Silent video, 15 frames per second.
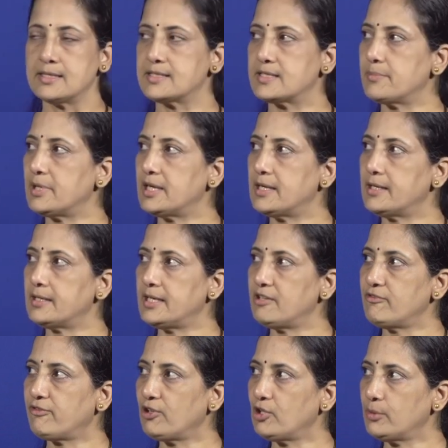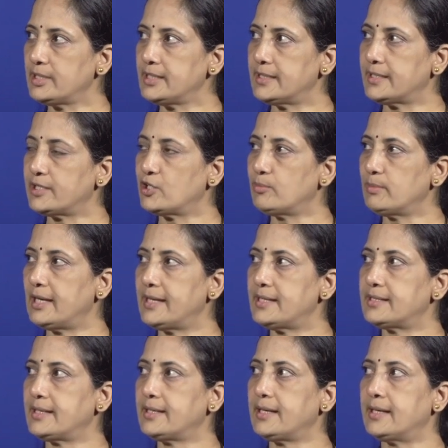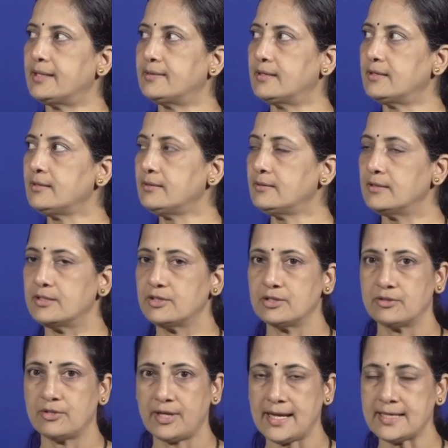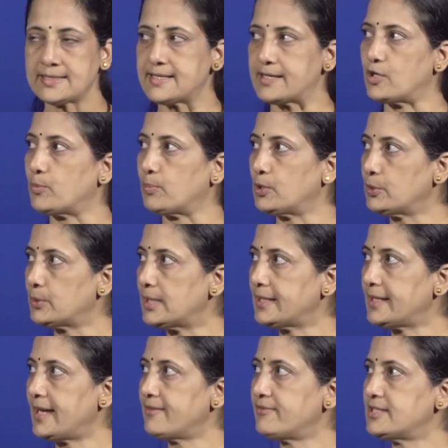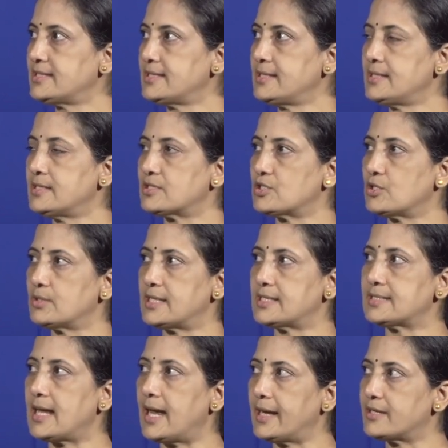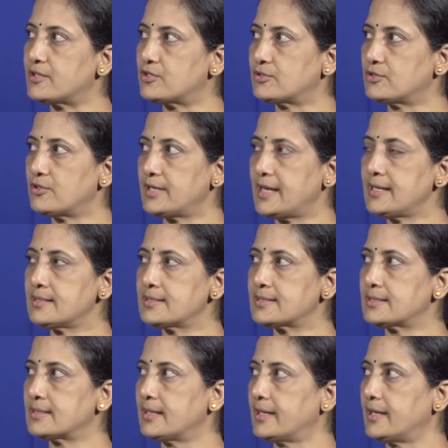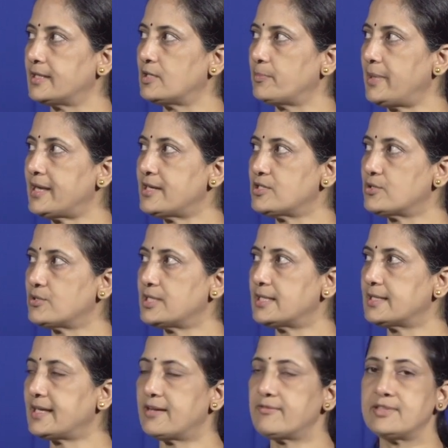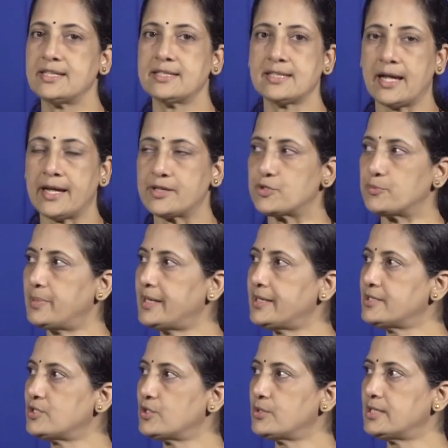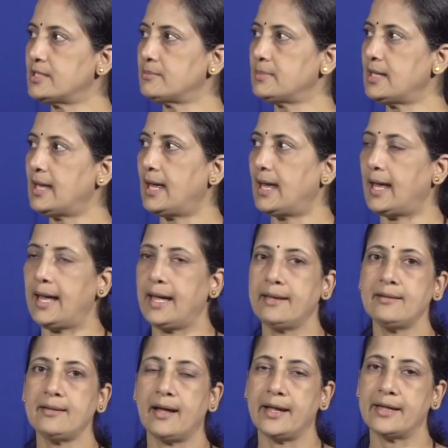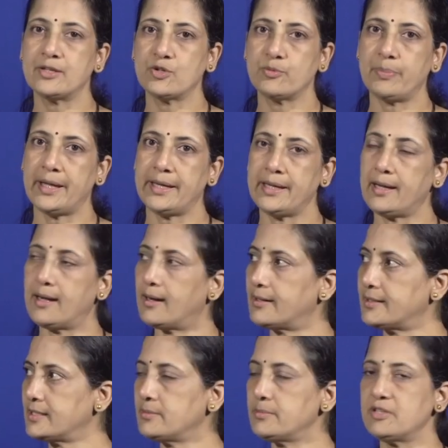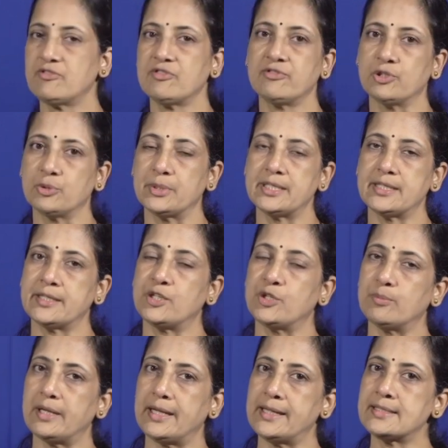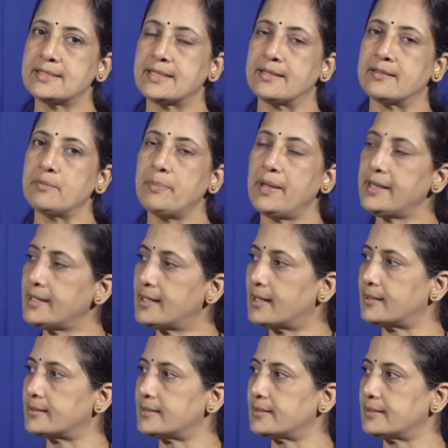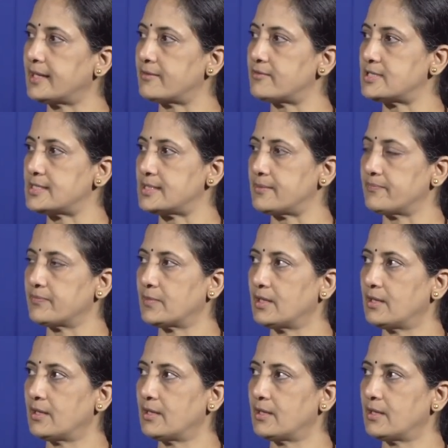Similarly, fluid accumulating in the thoracic or pleural cavity is known as hydrothorax, in the peritoneal cavity as hydroperitoneum, and hydropericardium if the fluid accumulates in the pericardial cavity.